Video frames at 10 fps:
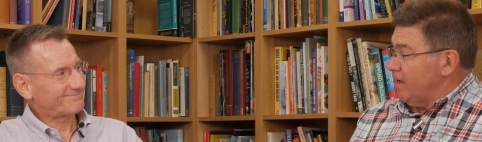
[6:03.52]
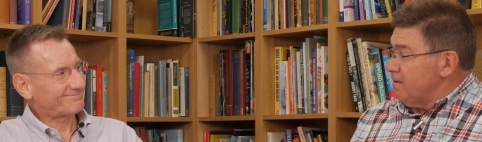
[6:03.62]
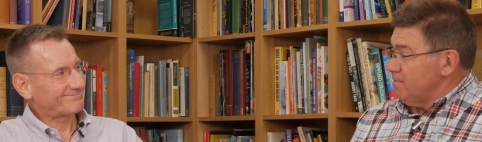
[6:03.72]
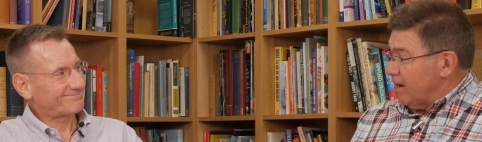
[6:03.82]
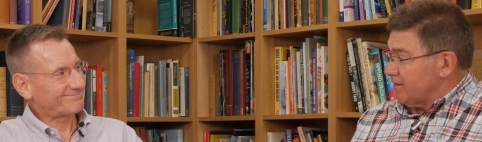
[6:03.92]
Speaker 1: they
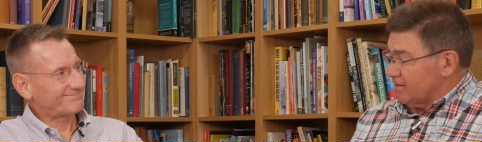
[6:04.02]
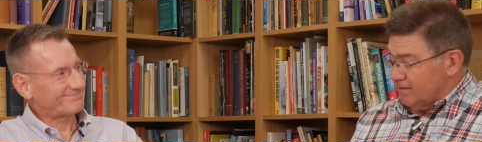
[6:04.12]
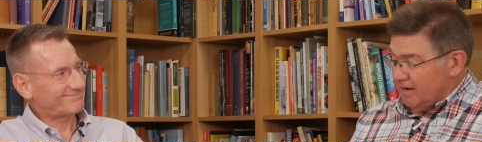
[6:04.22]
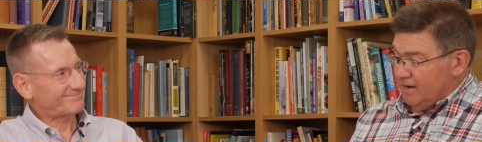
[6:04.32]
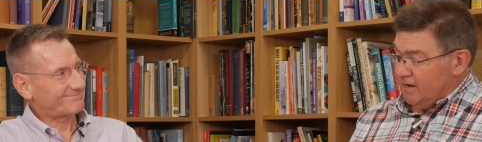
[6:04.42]

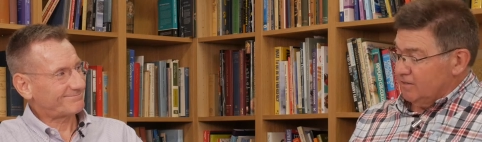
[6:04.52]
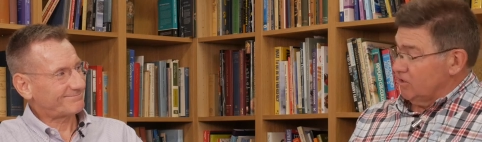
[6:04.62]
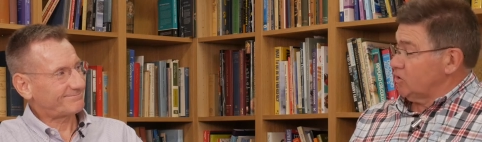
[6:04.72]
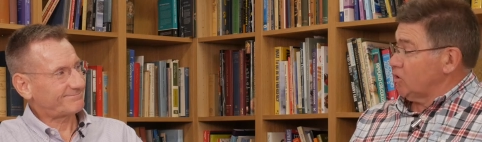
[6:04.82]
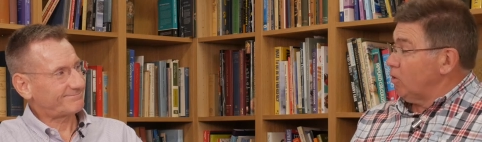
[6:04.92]
met
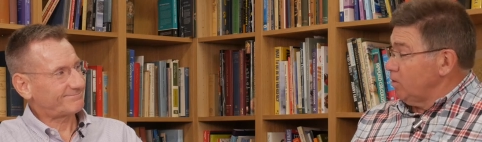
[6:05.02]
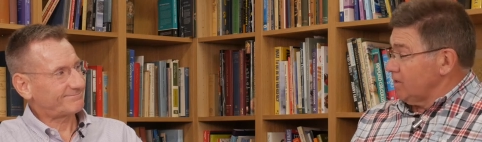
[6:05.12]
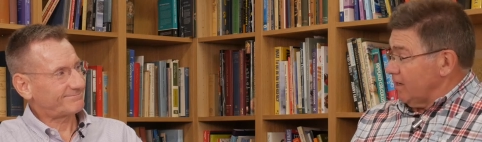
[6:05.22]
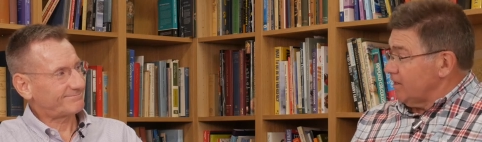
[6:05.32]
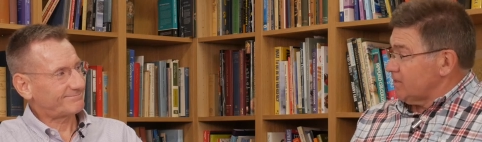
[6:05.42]
the toll
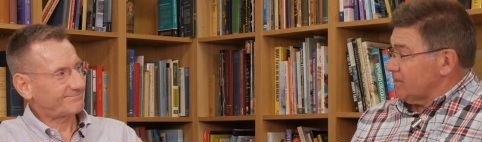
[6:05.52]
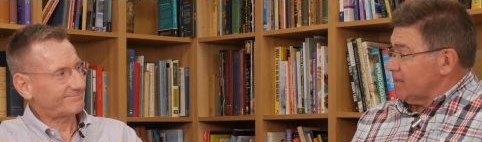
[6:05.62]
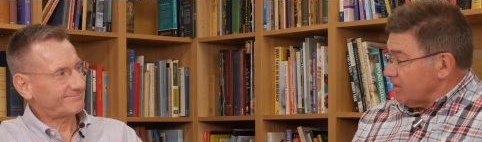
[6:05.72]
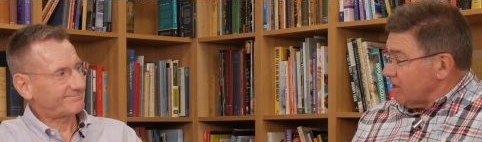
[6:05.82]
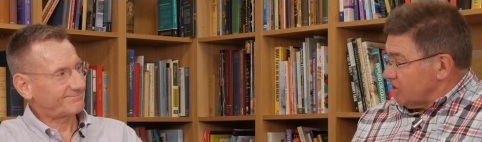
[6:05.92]
gates
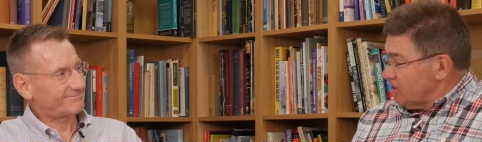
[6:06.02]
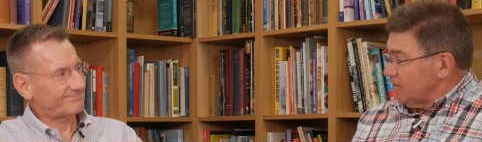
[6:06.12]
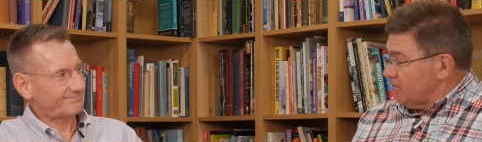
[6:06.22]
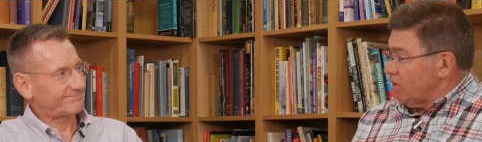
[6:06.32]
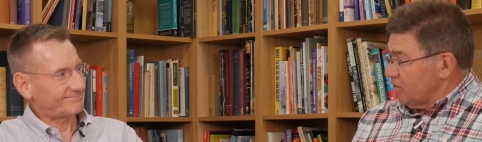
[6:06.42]
that they should
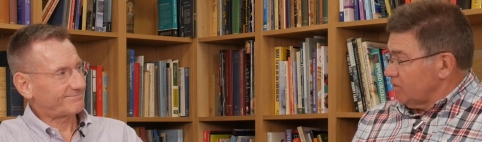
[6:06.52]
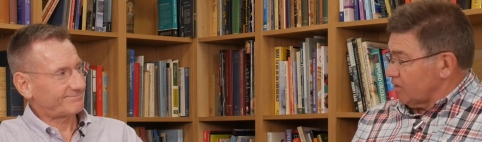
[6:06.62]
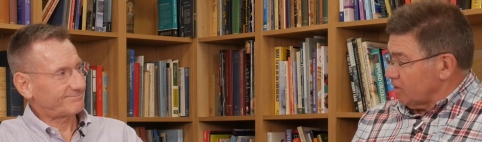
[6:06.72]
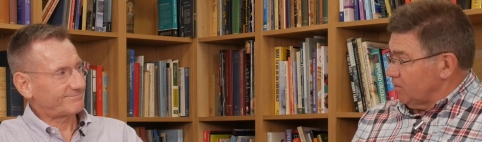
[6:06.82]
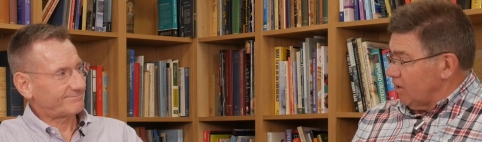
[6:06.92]
have gone
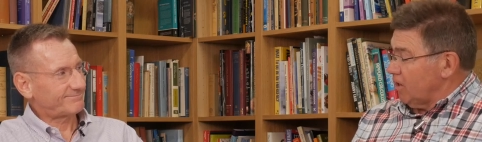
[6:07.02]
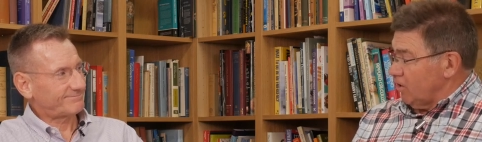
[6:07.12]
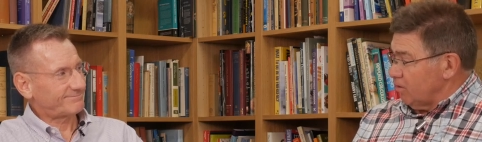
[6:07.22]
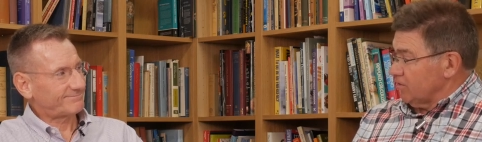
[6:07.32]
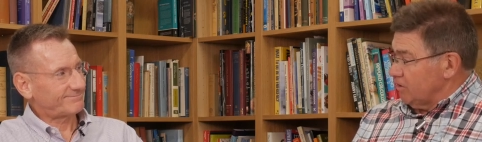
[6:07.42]
through
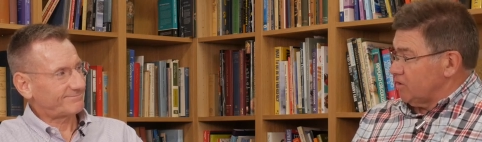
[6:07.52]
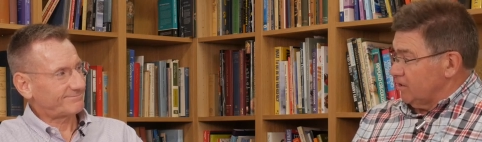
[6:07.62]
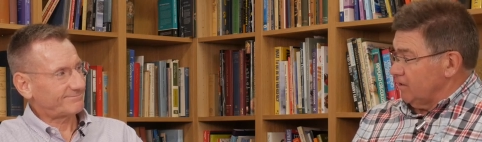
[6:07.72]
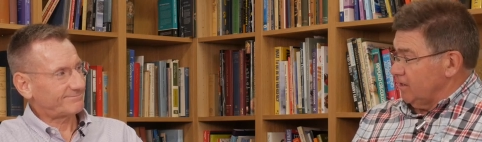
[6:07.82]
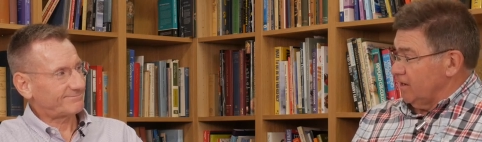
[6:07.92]
along the
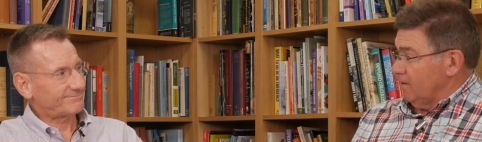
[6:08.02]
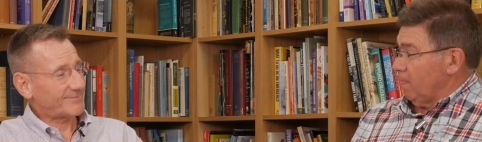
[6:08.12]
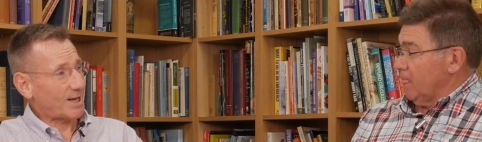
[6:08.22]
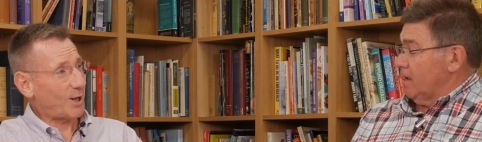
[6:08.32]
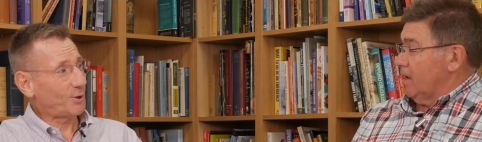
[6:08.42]
journey?
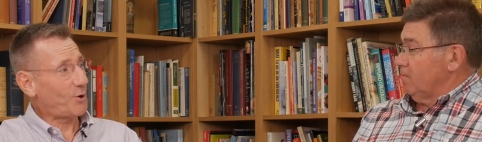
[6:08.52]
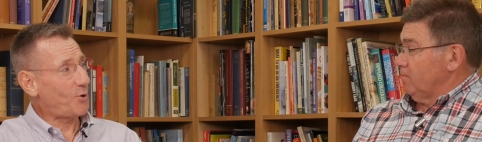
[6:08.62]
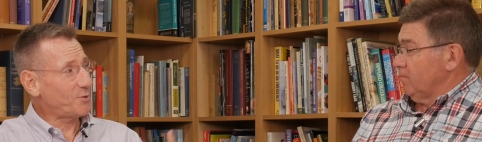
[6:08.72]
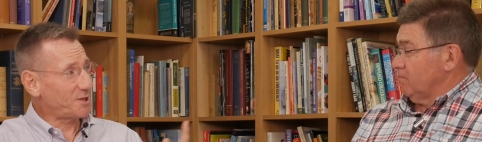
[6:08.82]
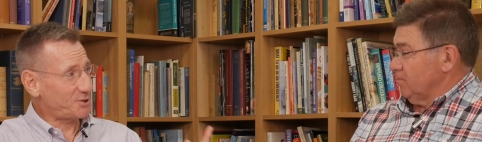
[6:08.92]

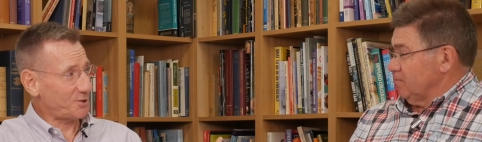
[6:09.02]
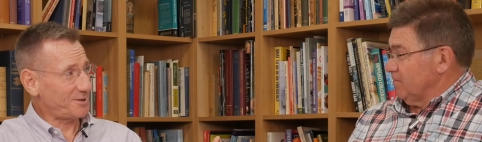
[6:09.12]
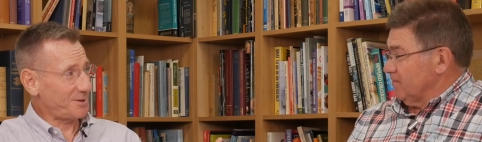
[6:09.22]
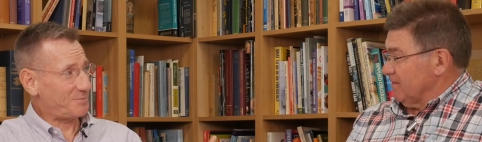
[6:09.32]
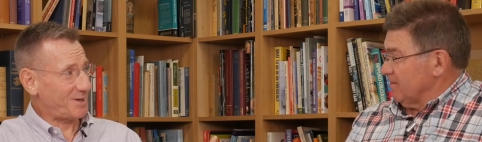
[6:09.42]
Speaker 2: Along the
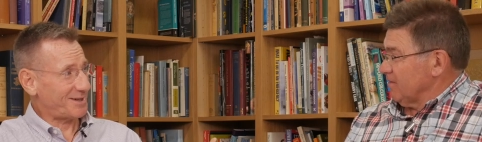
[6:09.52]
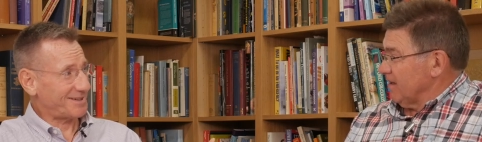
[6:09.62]
journey, Peter.